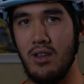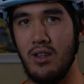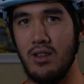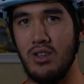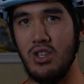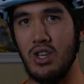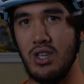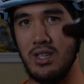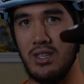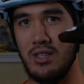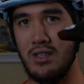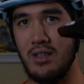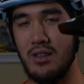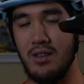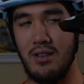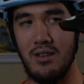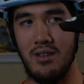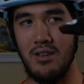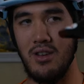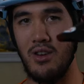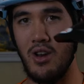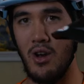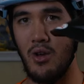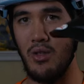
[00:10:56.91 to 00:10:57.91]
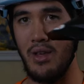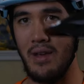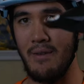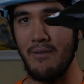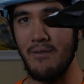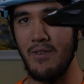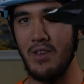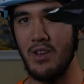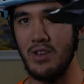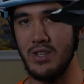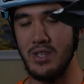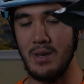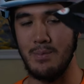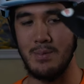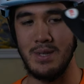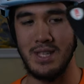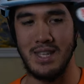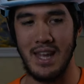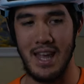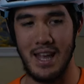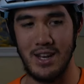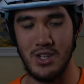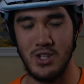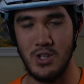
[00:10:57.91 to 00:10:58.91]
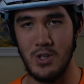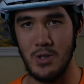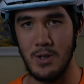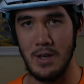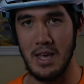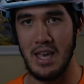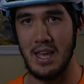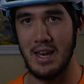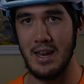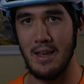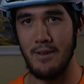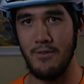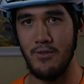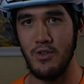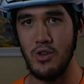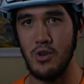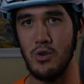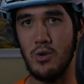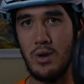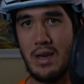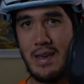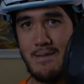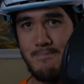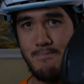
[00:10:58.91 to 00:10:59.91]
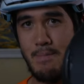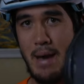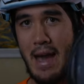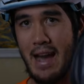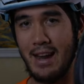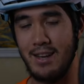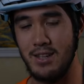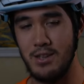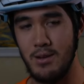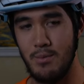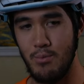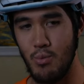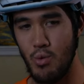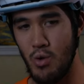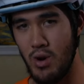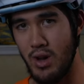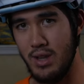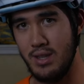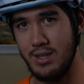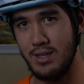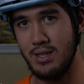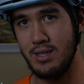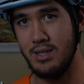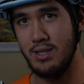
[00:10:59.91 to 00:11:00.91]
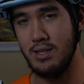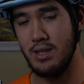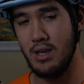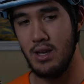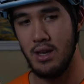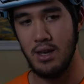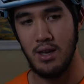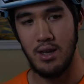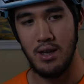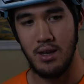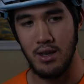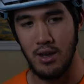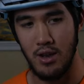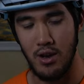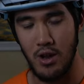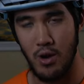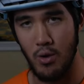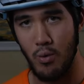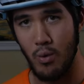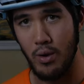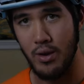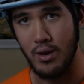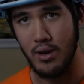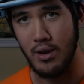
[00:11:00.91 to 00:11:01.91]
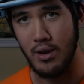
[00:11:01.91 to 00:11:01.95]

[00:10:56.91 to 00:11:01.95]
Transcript: just, you know, they feel substantial, and if you impact them once, you know, what